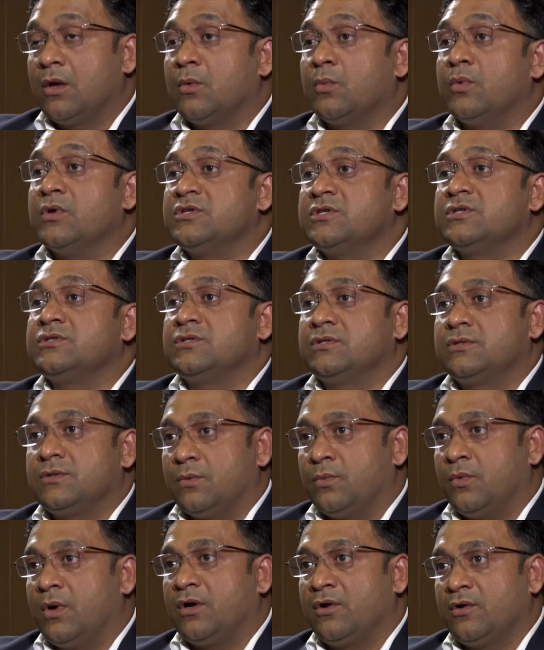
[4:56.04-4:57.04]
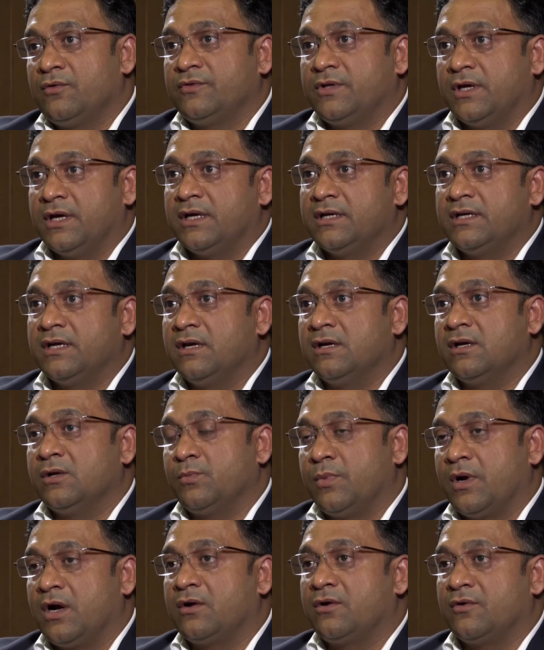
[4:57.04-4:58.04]
which is one of the integral
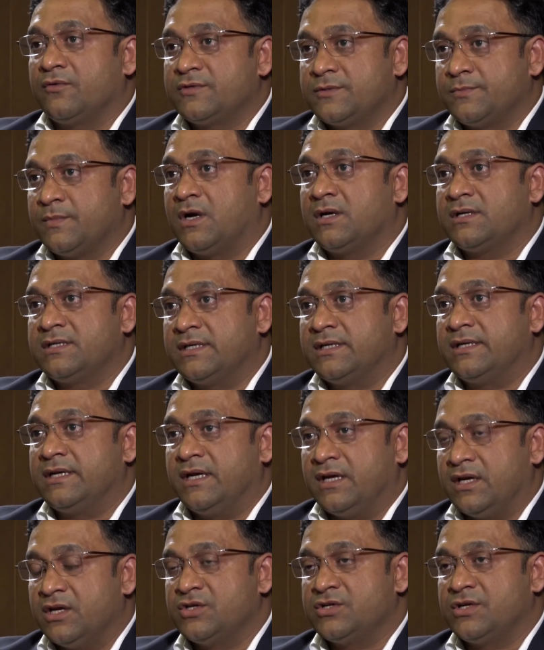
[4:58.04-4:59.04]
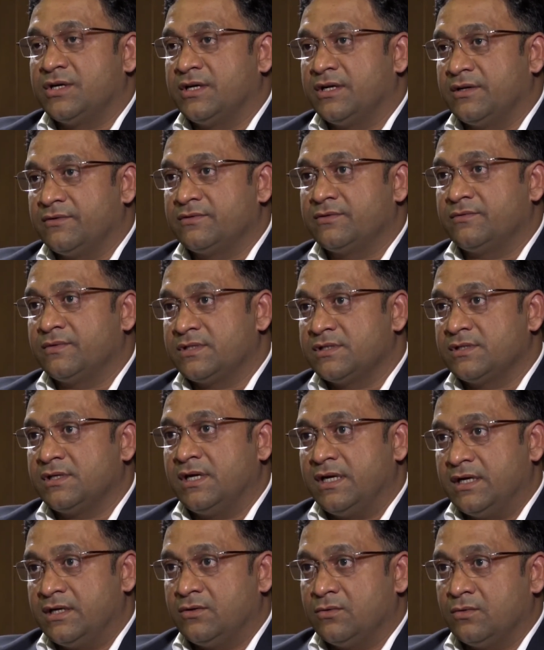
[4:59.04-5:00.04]
part of smart city initiatives which
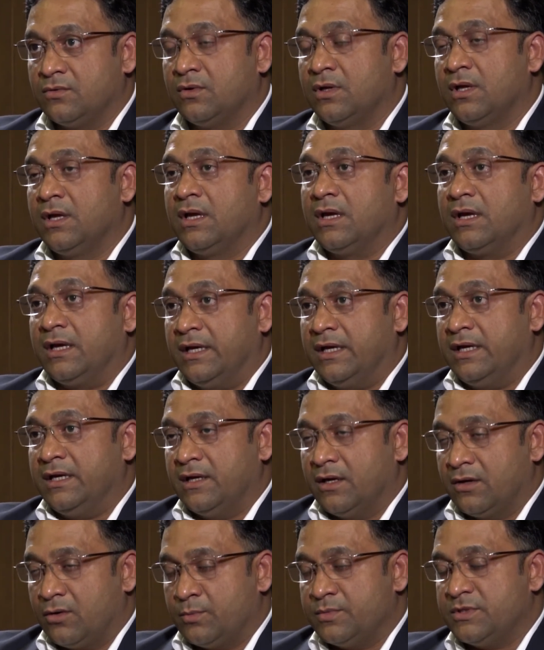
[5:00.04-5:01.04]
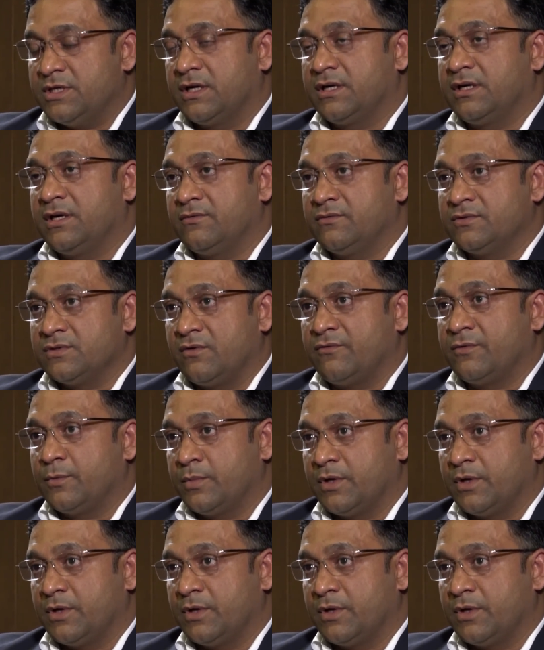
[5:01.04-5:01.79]
lead to greener objectives of a